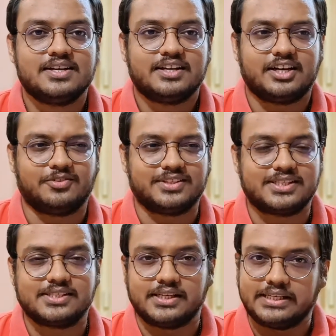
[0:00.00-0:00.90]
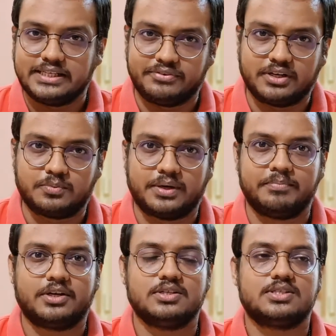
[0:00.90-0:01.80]
Now, this is a little difficult one
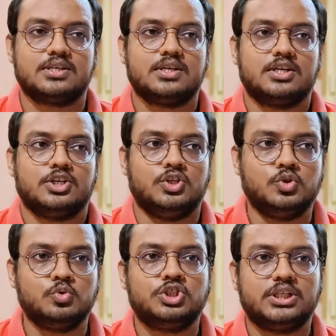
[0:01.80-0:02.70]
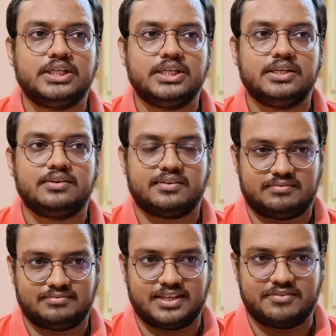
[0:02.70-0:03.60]
because usually
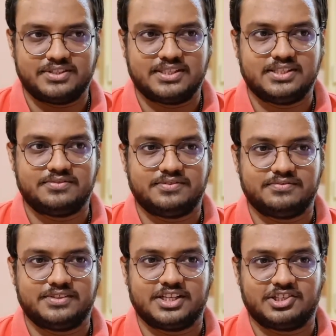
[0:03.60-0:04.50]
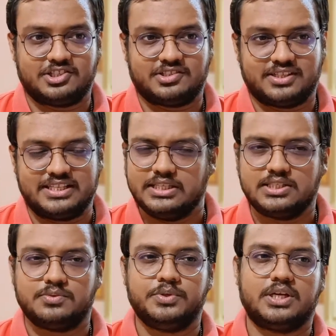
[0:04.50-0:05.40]
ever since we are
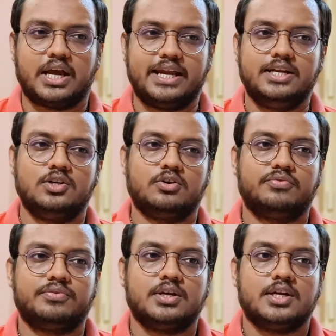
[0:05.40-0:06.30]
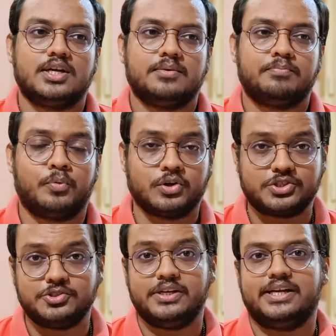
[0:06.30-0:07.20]
kids, we kind of
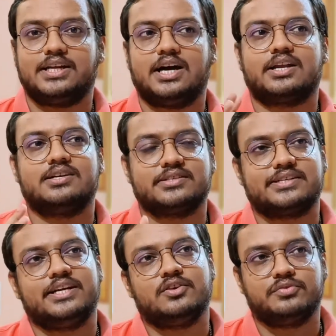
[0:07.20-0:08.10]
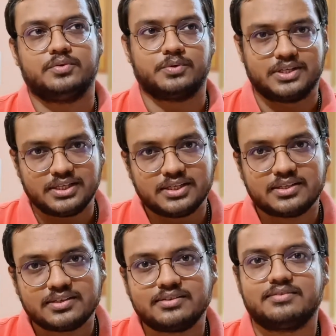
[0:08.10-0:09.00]
postulate our understanding of the world
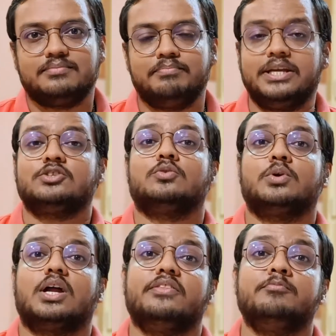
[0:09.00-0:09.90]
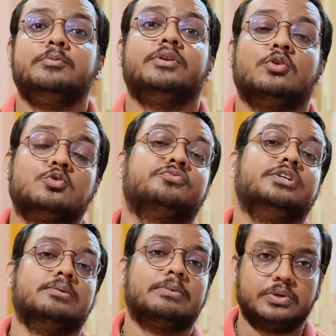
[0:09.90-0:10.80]
based on what other people also
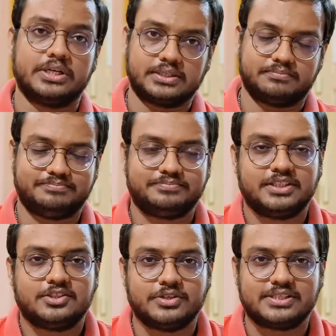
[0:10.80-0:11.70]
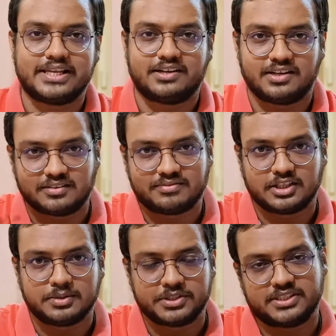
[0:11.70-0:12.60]
feel about it. So it's like a
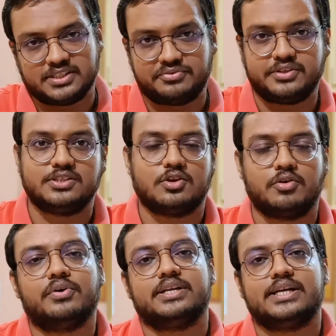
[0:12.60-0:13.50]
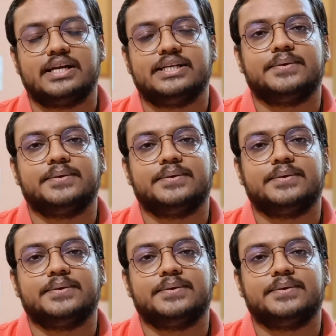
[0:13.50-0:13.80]
third-person reference of our reality.